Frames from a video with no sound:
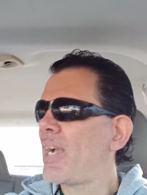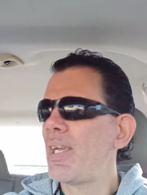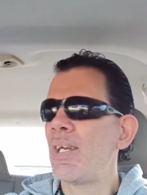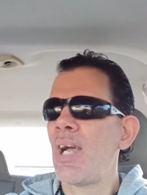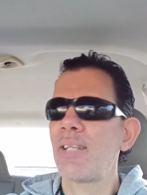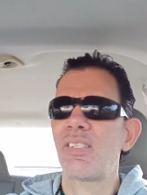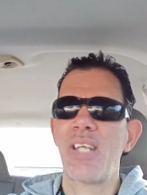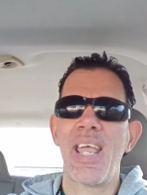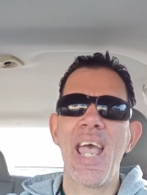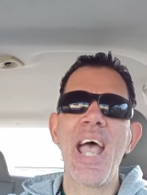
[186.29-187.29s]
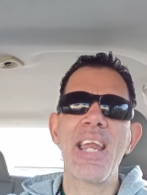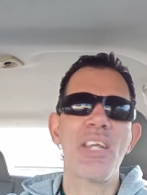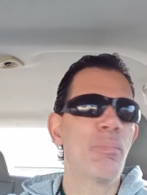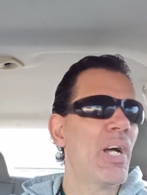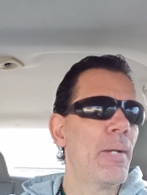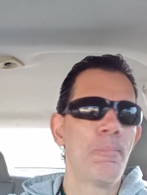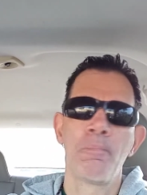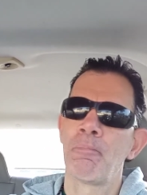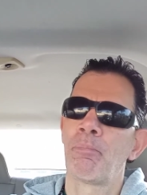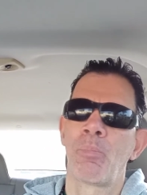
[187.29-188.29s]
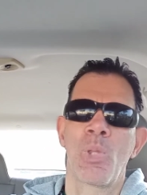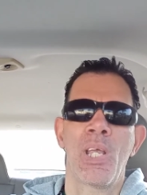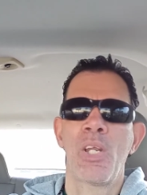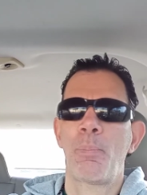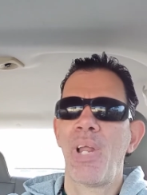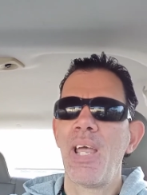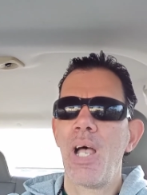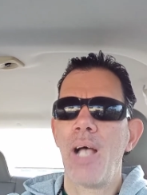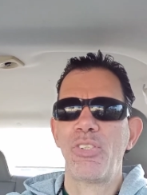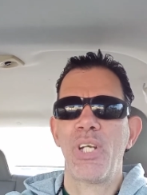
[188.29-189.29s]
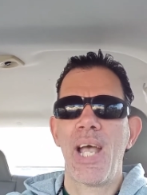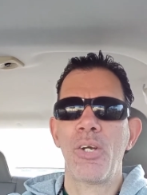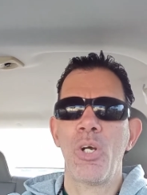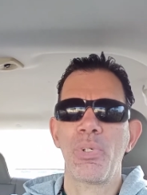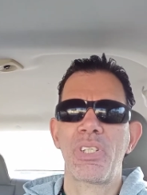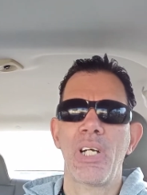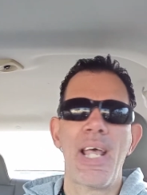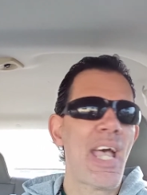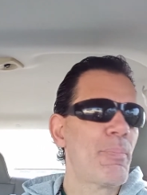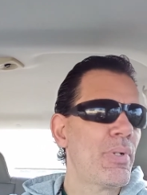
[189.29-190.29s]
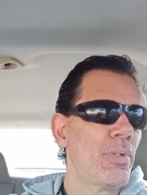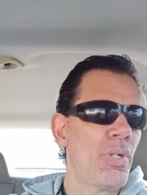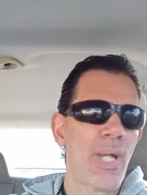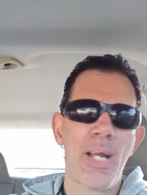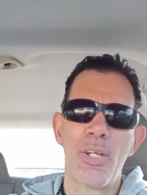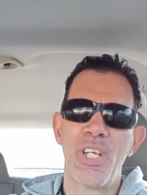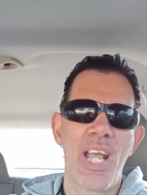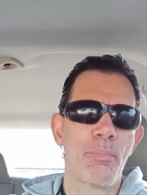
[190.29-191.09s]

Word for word: But in the playoffs, you got to know what's going to happen. You got to you got to bring it. You got to be ready.